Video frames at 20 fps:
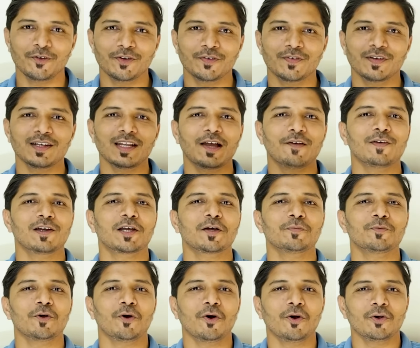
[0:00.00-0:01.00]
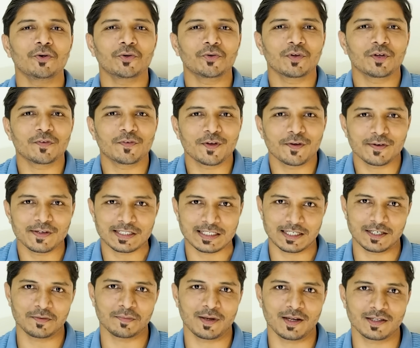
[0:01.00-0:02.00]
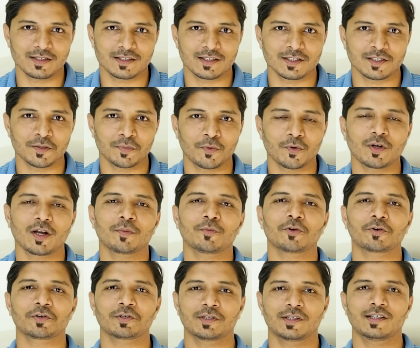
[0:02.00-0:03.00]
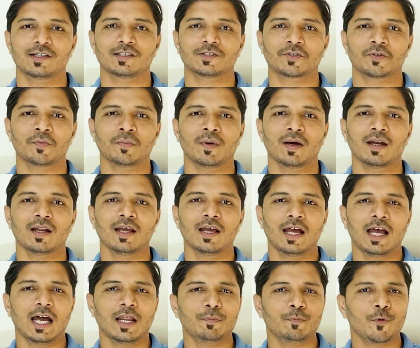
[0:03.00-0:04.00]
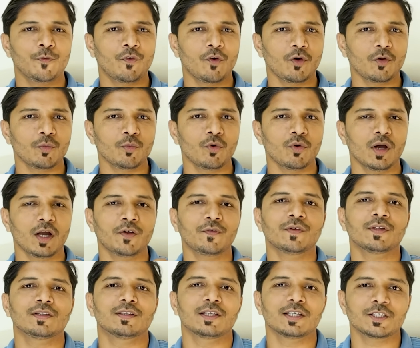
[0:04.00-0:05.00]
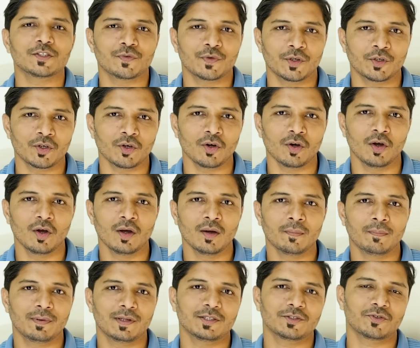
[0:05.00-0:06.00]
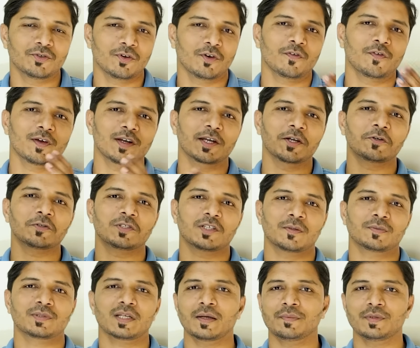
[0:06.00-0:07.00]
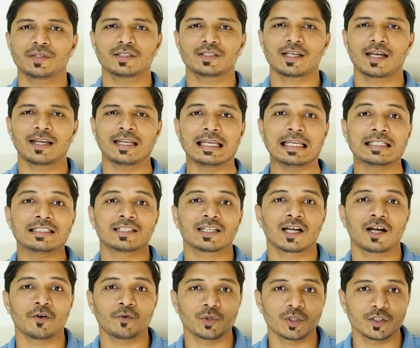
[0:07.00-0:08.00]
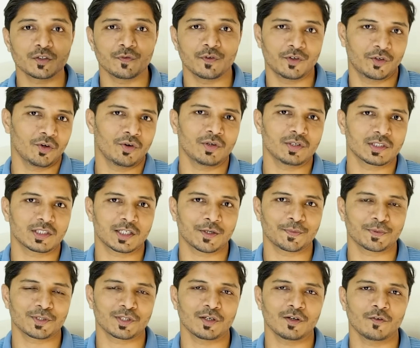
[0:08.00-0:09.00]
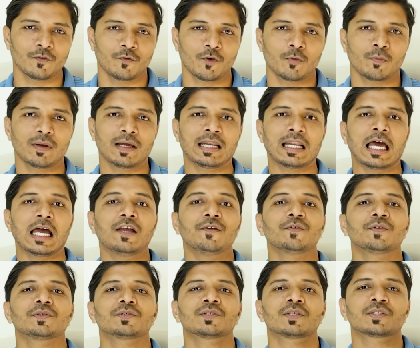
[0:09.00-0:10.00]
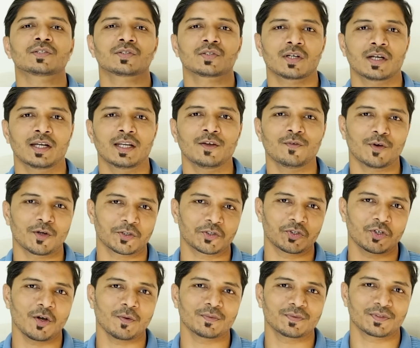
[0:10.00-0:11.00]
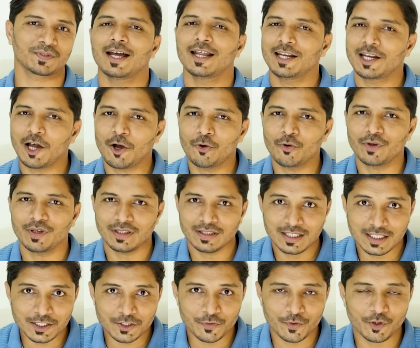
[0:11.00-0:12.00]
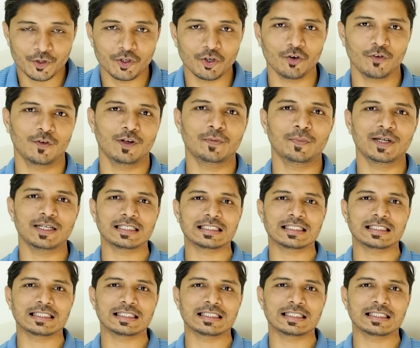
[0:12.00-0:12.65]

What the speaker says: everyone, I welcome you all to your favorite channel, My Research Support. I'm Dr. Nilesh Kumbar. And before we move ahead with this video, please do not forget to subscribe this channel and check out this video description for my live research training workshops. And now in this video, we'll be